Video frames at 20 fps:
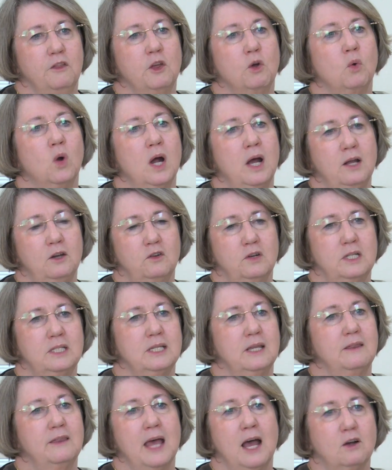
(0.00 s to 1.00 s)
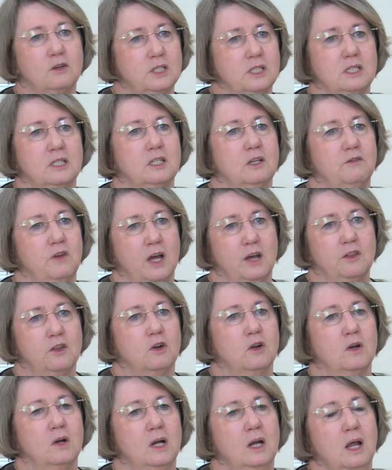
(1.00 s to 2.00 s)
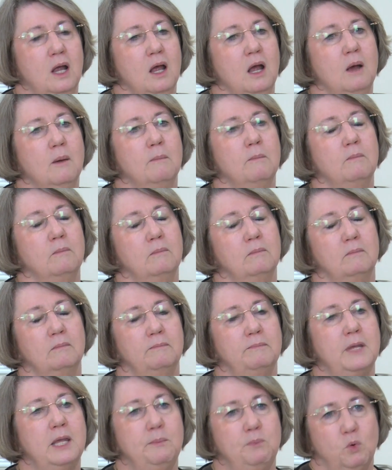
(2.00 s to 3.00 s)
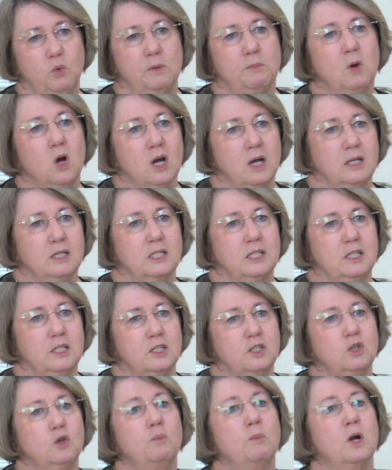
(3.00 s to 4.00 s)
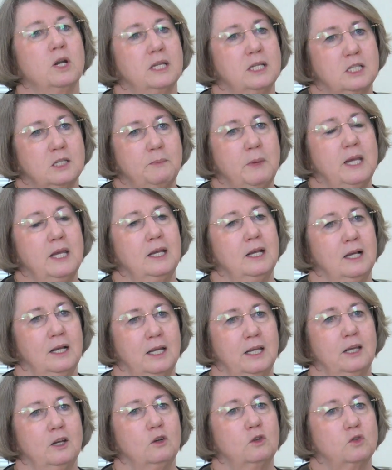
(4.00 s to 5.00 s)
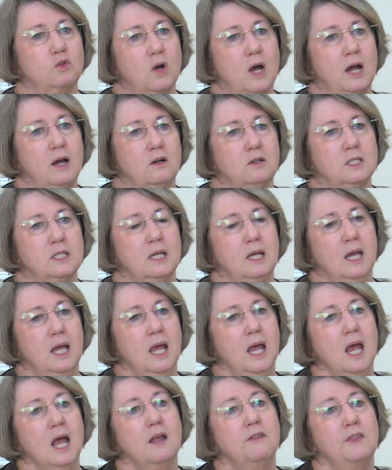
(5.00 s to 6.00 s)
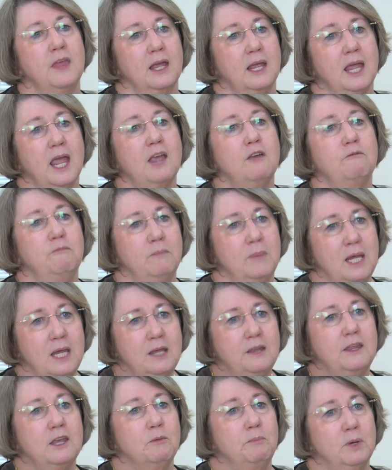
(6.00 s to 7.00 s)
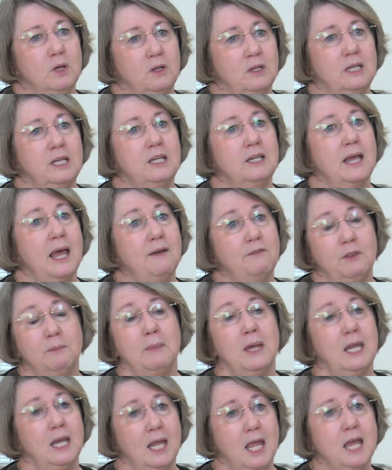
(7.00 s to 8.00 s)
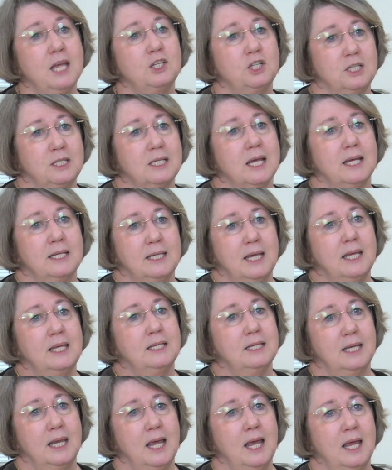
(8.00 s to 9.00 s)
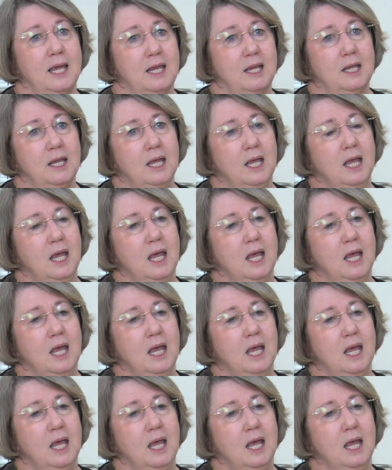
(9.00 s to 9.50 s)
there were hundreds and thousands of other people with Parkinson's who participated in clinical trials that gave me the ability to have the medications I take today.